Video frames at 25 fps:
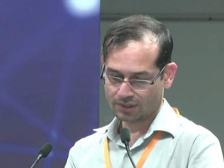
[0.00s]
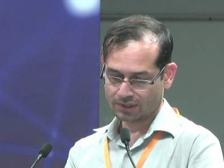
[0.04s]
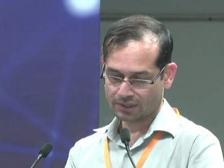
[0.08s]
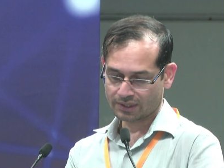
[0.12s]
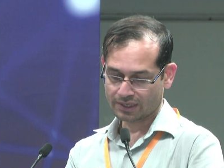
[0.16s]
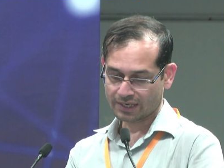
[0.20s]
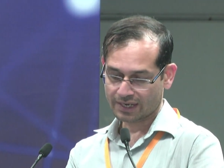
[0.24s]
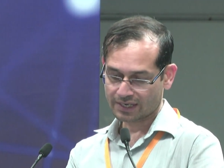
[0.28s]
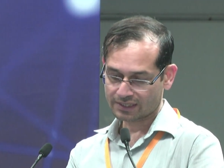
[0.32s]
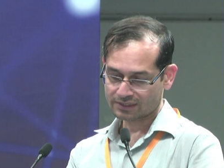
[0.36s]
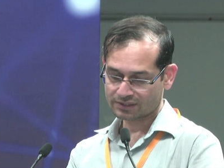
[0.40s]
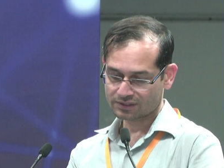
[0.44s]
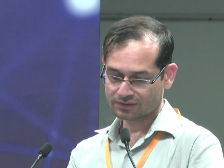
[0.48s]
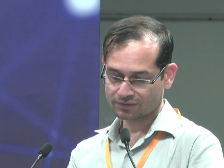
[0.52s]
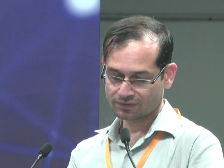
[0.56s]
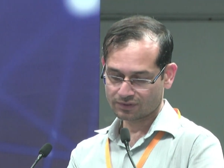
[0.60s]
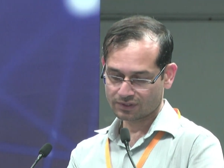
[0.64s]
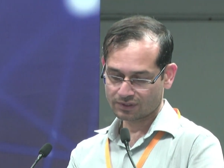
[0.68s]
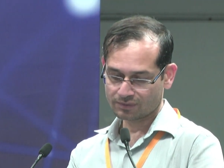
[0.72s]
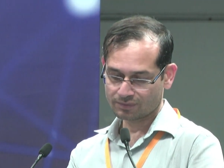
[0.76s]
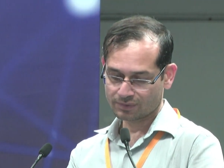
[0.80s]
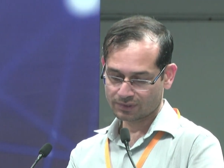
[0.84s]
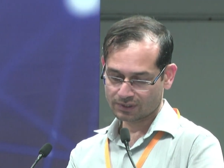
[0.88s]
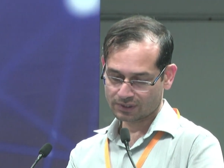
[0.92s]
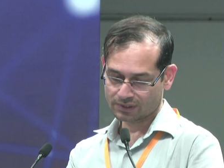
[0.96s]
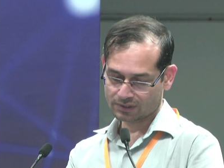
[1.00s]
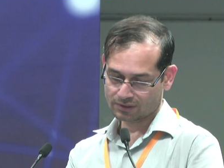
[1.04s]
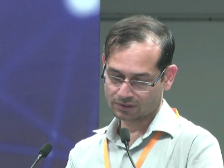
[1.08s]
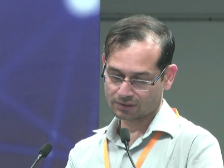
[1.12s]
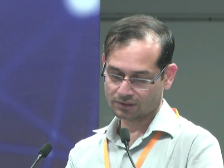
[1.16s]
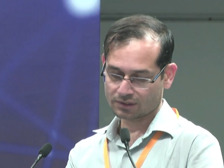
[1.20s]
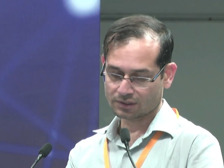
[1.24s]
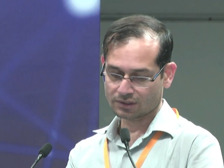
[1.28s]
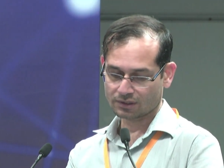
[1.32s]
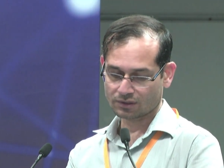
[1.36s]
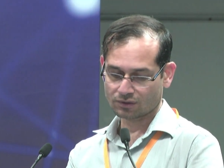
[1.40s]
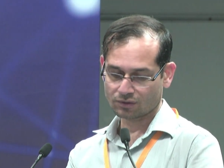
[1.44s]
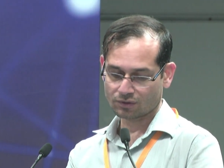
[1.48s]
Next we'll be
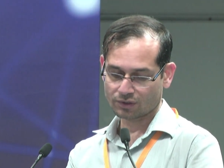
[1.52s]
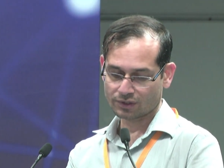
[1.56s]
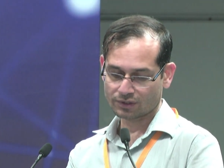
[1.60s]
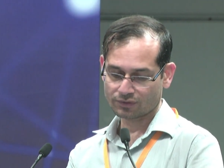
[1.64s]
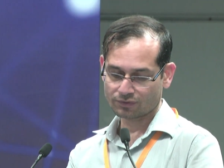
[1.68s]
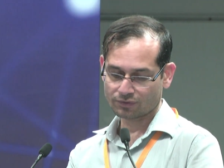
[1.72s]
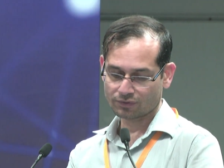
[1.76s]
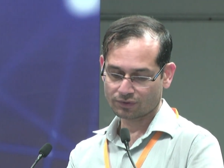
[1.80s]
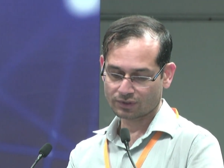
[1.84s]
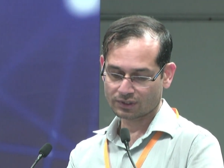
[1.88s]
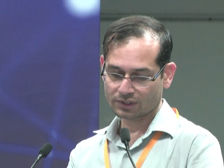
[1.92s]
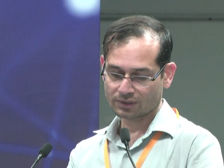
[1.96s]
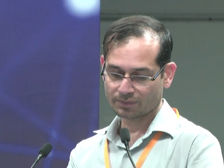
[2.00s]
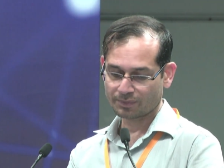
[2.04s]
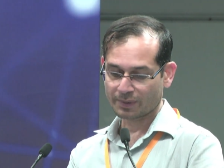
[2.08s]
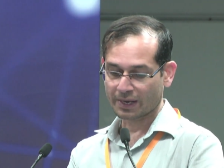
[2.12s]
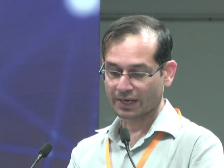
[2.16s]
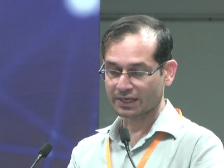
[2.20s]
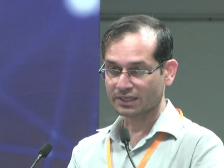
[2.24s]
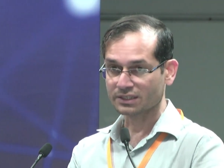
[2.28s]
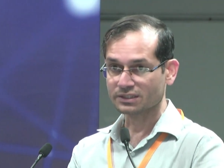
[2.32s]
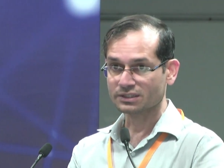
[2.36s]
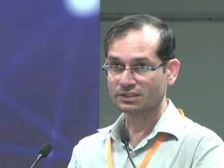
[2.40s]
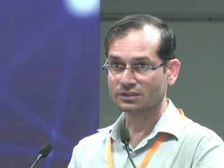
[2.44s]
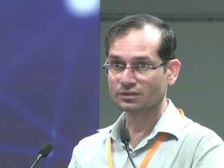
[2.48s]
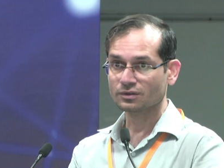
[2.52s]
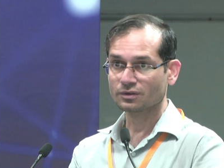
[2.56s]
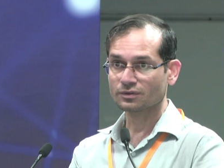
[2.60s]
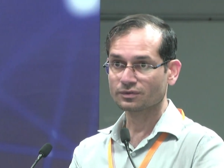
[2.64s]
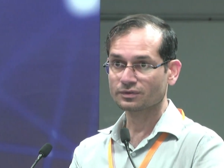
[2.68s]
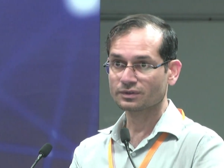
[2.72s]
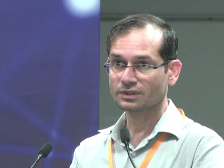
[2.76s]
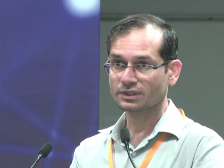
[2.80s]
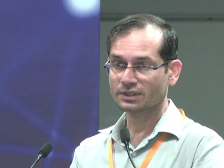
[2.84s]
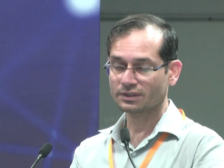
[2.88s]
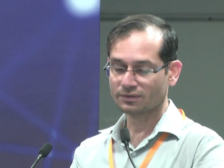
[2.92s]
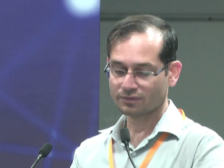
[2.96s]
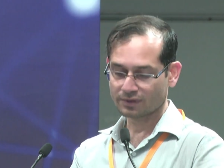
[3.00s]
going for the packaging
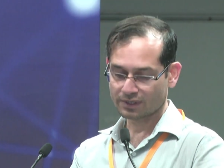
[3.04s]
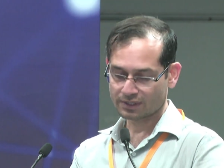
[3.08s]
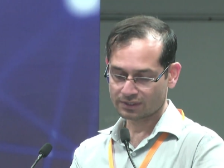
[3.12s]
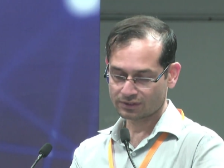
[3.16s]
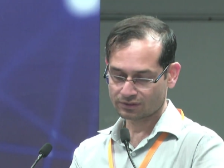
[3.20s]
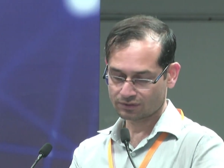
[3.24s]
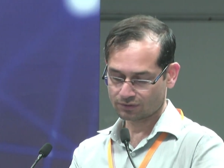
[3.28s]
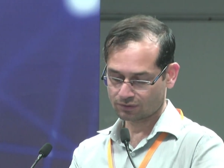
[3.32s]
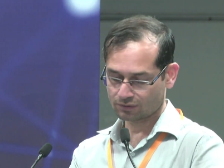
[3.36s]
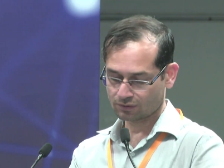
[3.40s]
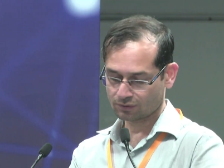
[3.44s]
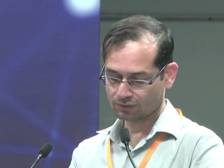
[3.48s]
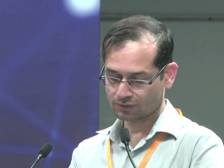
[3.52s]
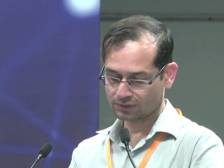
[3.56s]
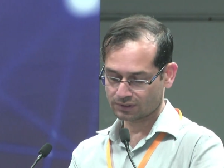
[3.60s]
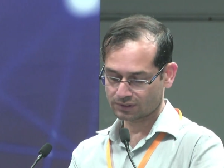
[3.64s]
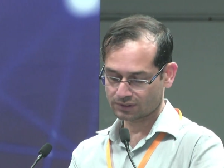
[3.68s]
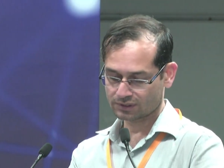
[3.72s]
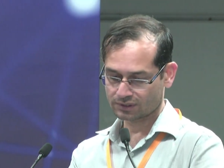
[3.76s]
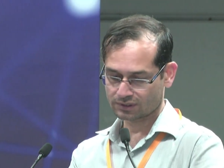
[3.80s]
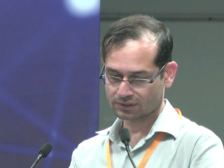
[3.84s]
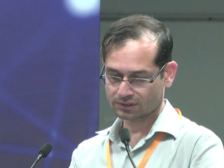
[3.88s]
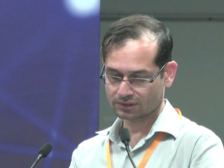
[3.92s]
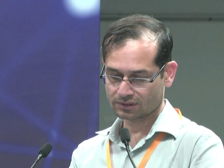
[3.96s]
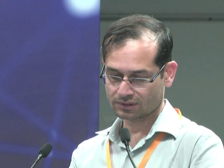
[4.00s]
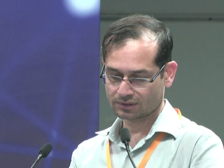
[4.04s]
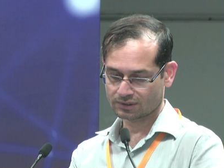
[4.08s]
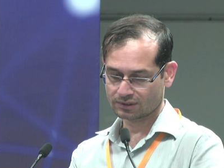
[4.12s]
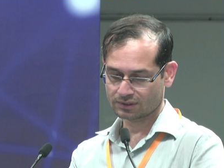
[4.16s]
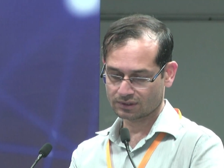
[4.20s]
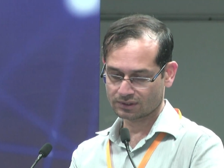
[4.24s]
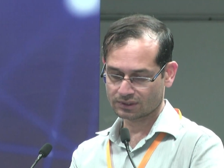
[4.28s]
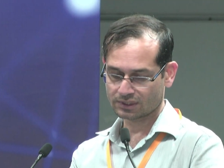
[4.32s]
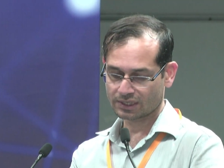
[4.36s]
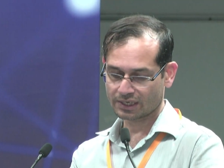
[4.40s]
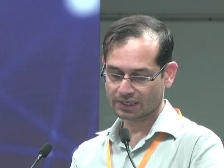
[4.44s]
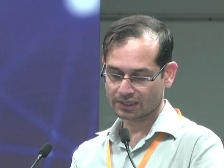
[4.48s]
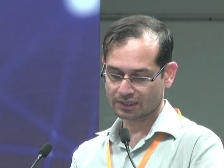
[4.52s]
of the device. No, it's
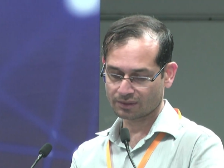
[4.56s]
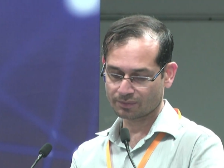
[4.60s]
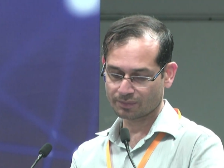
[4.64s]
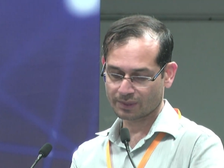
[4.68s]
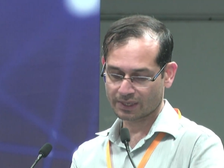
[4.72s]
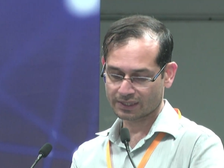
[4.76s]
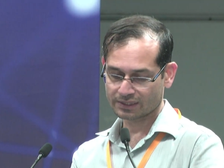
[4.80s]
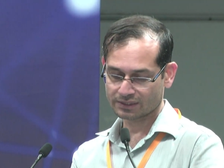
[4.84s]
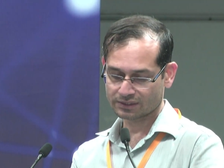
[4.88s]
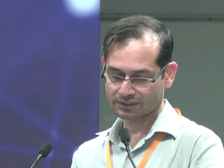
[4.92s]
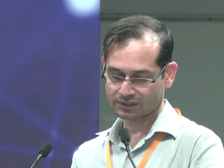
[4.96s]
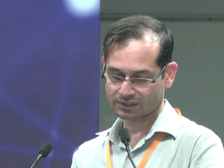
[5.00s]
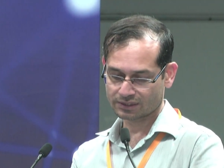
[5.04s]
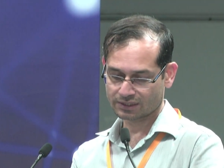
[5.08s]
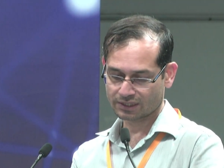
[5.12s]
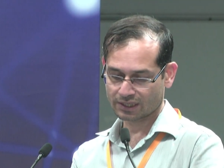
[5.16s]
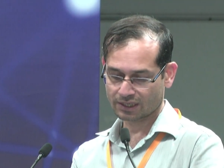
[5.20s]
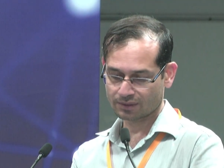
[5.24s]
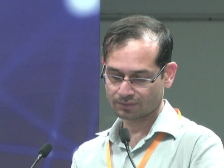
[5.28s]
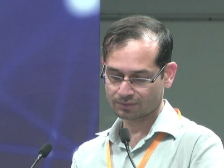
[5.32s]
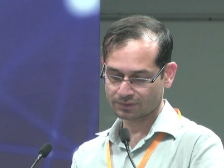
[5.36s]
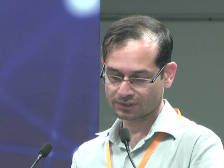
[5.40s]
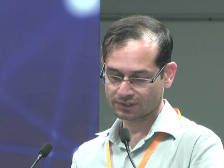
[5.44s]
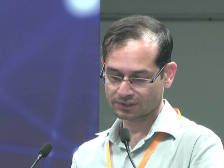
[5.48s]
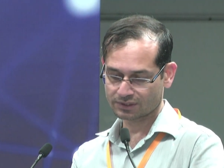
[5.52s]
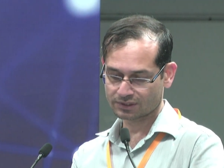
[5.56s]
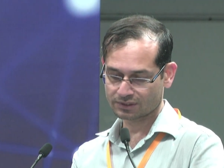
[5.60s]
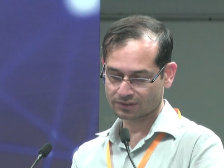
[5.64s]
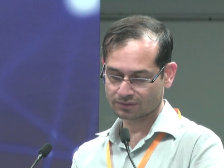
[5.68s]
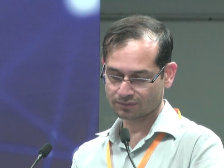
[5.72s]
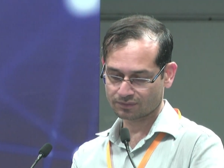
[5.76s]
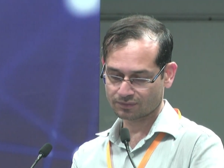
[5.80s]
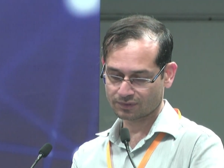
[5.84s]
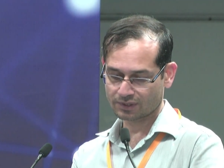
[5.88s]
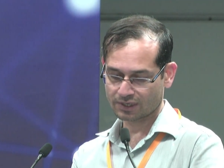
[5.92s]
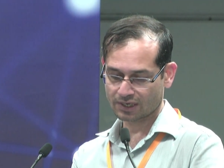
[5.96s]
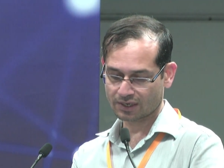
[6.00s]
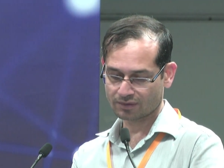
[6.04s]
like a bench type
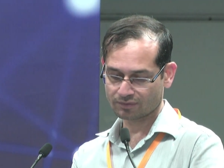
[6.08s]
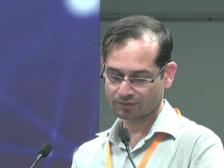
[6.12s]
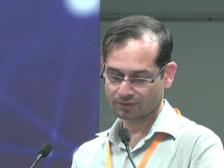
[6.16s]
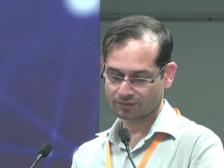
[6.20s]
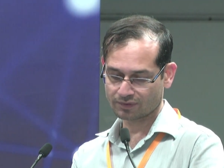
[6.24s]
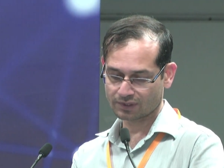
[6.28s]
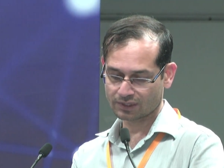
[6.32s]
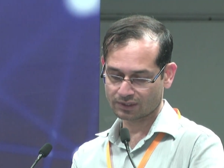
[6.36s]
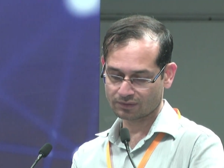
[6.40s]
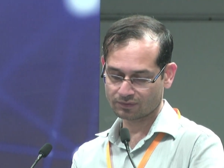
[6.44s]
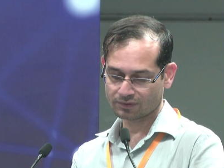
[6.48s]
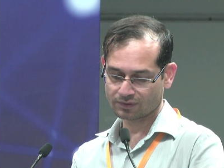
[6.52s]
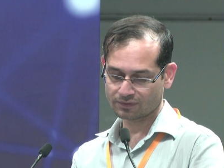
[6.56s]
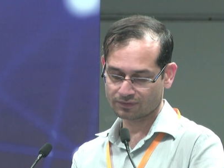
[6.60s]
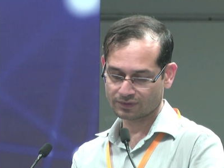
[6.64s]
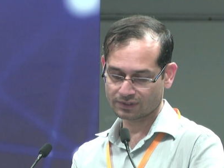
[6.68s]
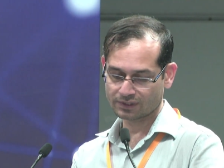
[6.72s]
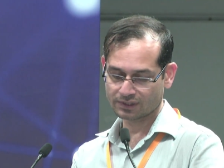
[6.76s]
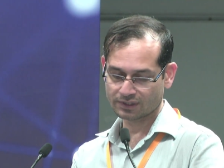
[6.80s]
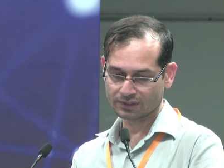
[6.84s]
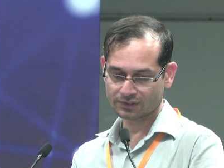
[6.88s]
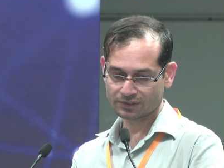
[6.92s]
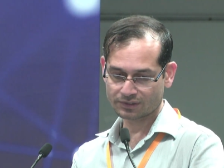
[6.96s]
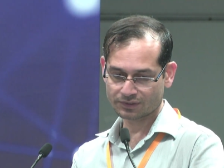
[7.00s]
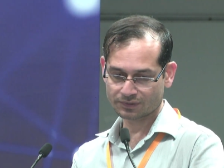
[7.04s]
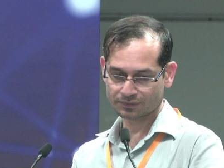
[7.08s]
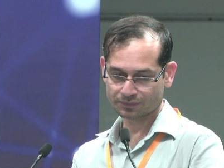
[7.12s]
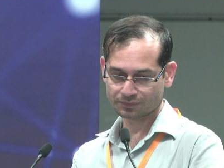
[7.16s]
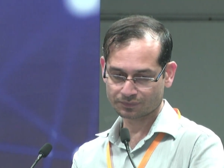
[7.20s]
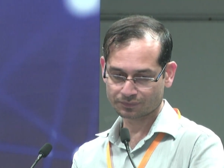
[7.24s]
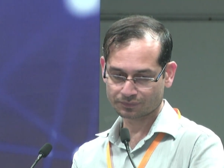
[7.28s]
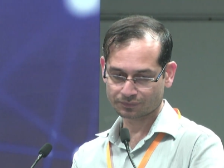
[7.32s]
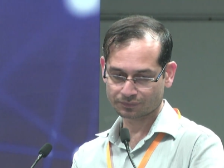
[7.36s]
system we have available with us.